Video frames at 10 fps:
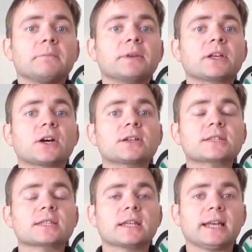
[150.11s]

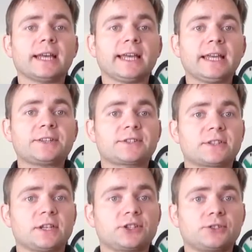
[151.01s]
because
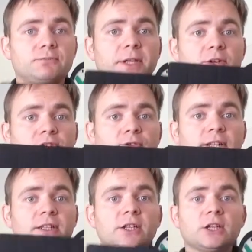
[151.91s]
it's a bigger
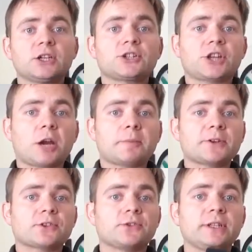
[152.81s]
screen,
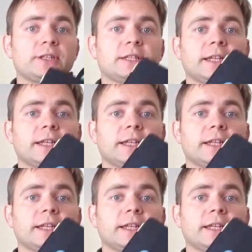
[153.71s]
sharper screen,